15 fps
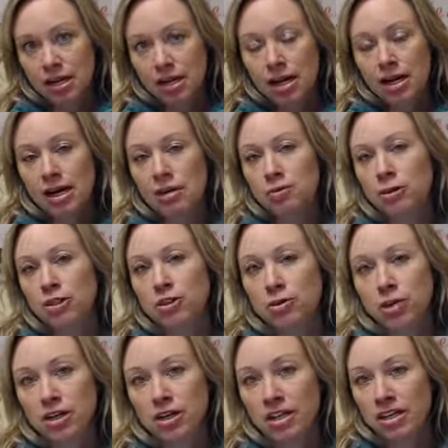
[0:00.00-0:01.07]
When you're
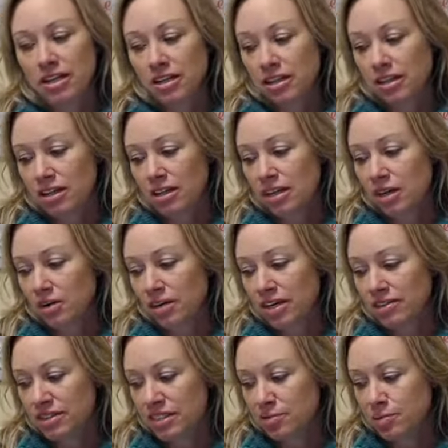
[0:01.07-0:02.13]
working, you know,
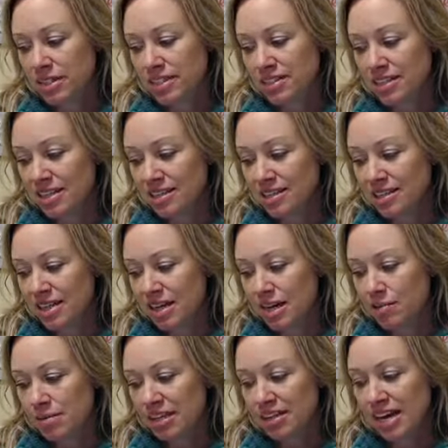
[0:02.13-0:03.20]
in this business.
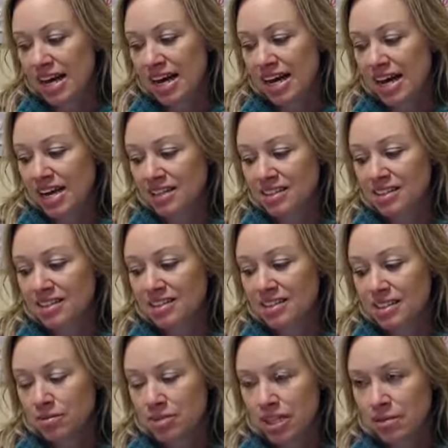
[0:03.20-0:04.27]
And the high S,
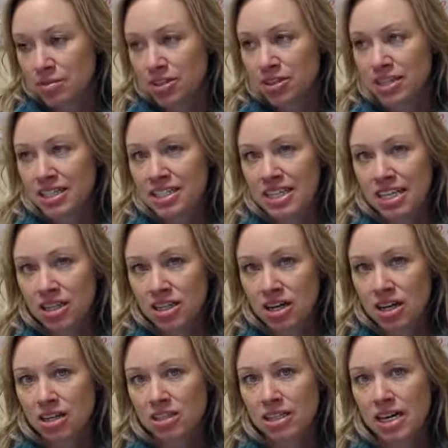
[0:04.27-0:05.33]
sometimes they're going to take a
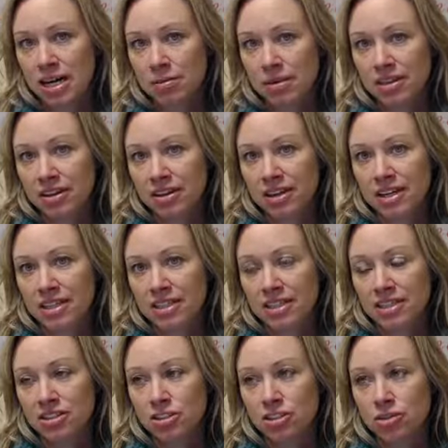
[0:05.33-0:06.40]
long time and they're going to
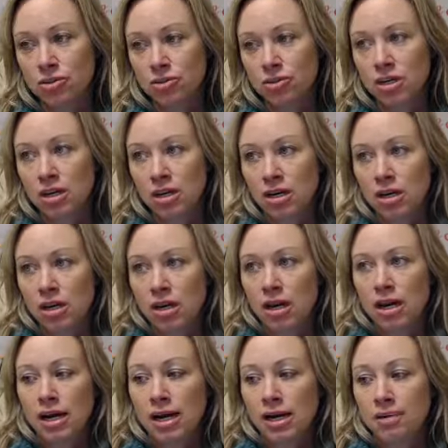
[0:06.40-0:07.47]
need to
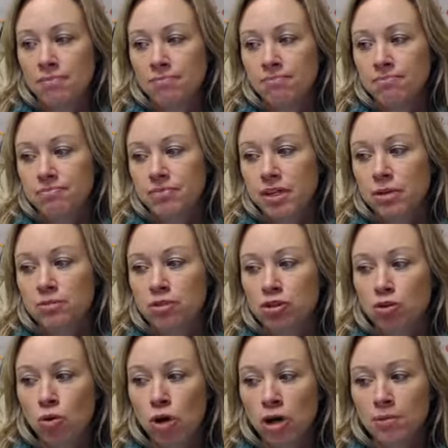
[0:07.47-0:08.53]

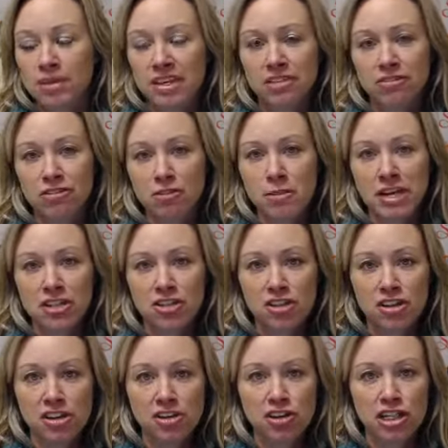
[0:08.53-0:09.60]
absorb the information
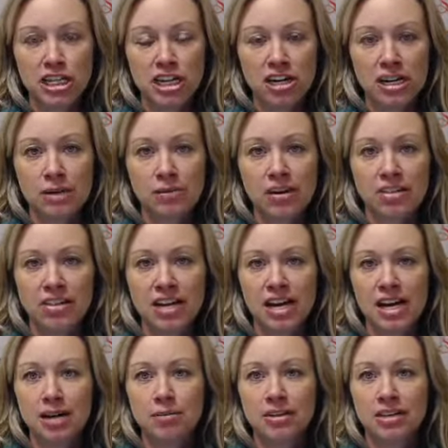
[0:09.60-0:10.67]
that you're sharing with
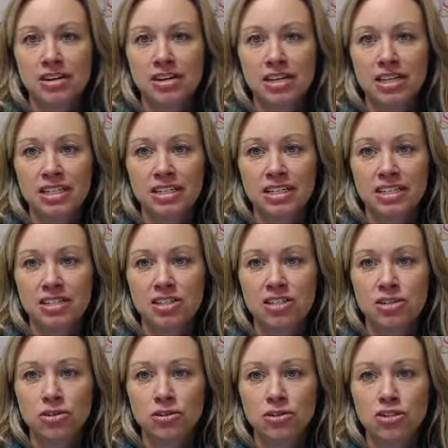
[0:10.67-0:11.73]
them, and they're going to need
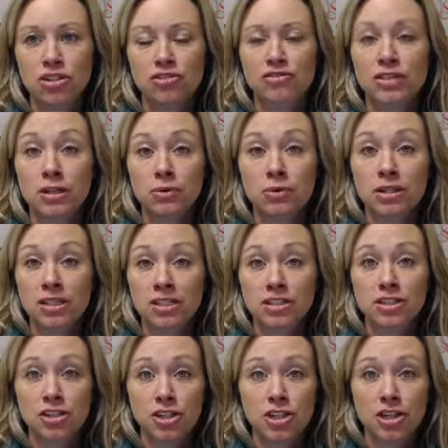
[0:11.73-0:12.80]
to just feel really
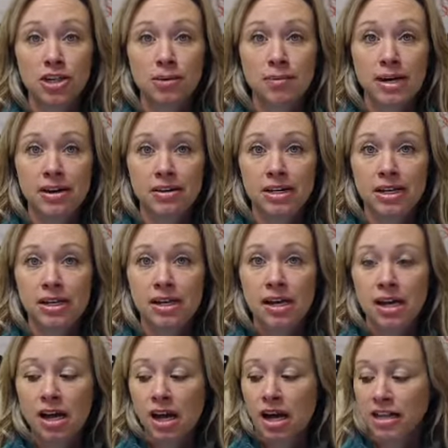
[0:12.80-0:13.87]
secure about it.
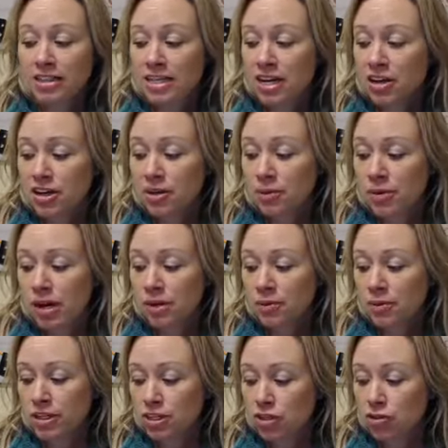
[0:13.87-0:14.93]
I'll tell you what,
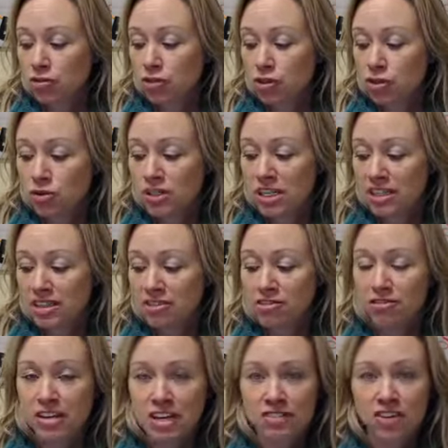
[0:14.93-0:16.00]
when you do get the
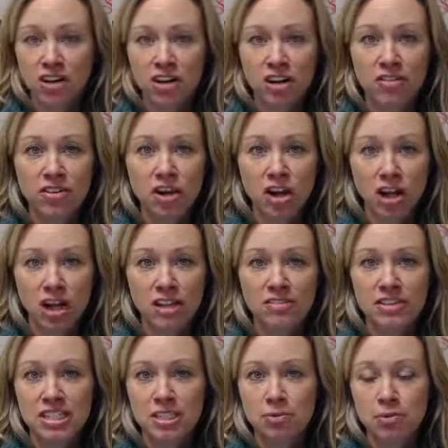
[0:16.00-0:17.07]
favor of all of
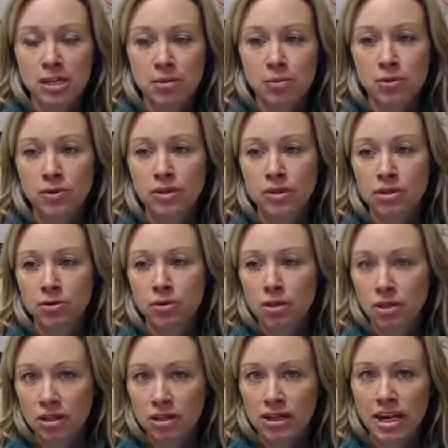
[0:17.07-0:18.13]
these people and you
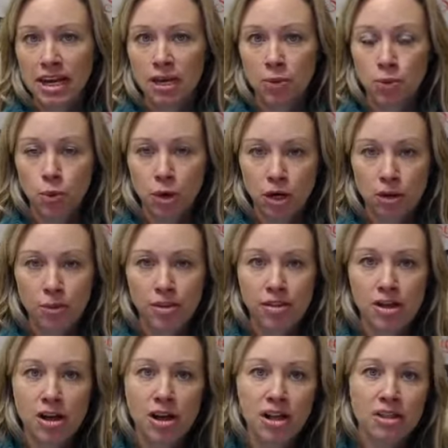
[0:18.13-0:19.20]
learn how to work with
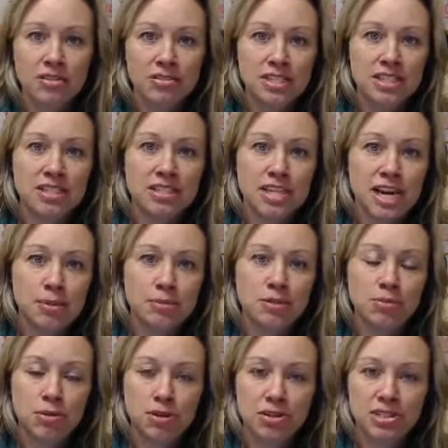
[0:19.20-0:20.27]
all of these types of
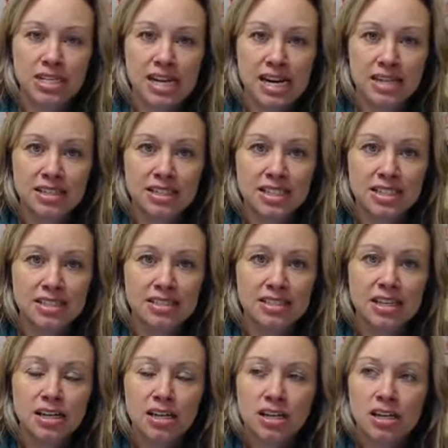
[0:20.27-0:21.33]
personalities,
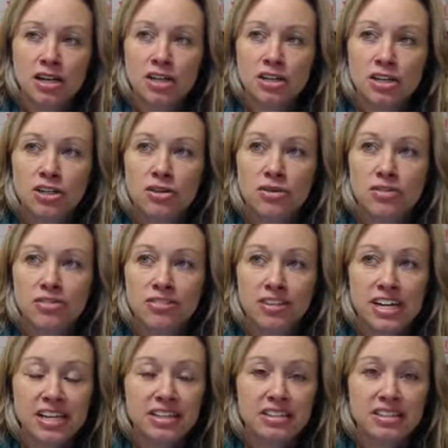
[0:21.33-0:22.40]
you have
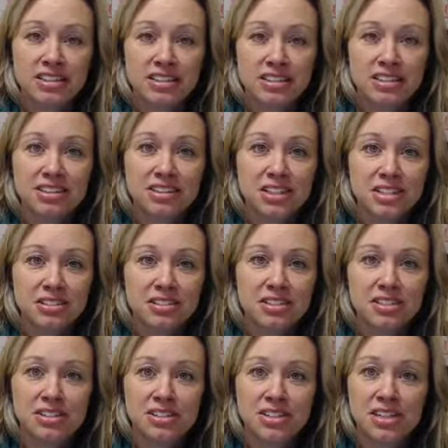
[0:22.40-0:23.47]
hit the
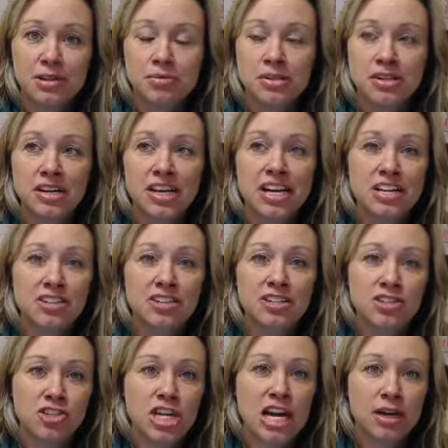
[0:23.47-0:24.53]
literal
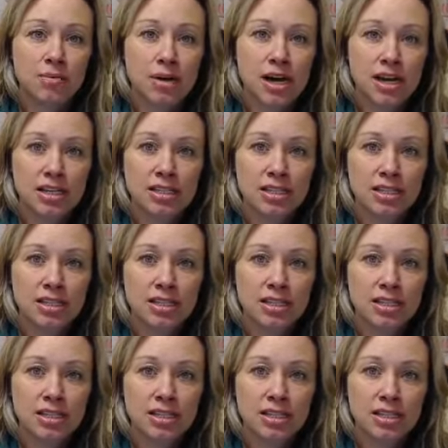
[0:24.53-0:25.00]
communication jackpot.